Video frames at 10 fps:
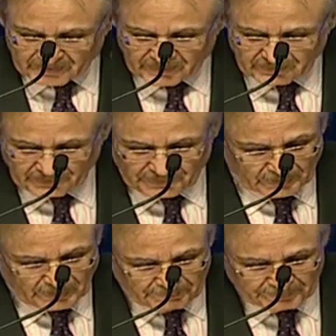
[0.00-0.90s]
that your
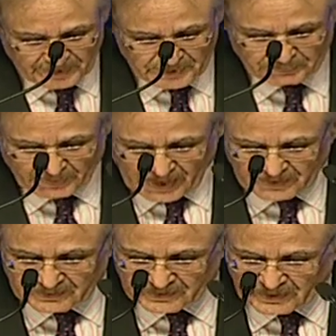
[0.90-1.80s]
company's brands
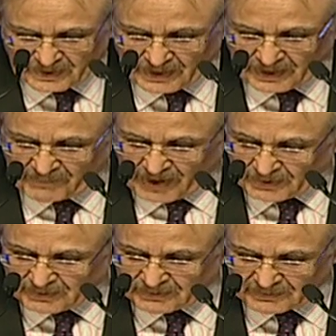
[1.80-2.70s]
have
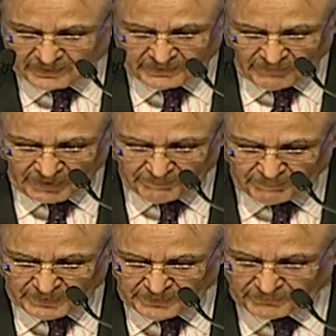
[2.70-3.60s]
anchored the
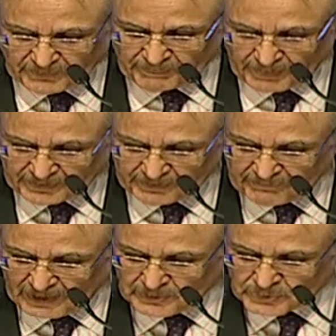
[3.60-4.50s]
development of competitive
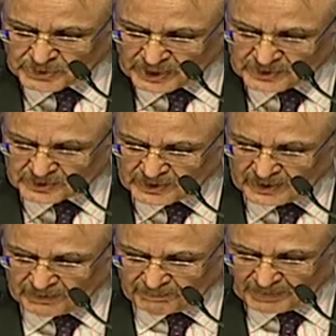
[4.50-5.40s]
value chains
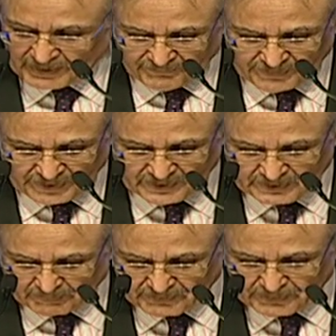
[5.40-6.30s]
benefiting
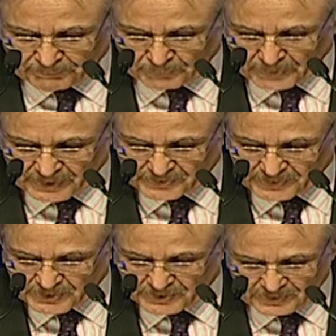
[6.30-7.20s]
some of the poorest
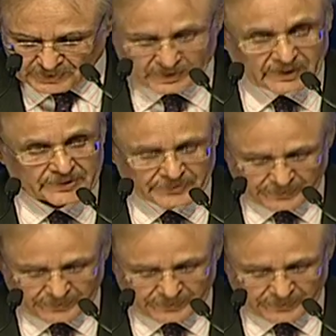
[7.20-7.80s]
regions in the country.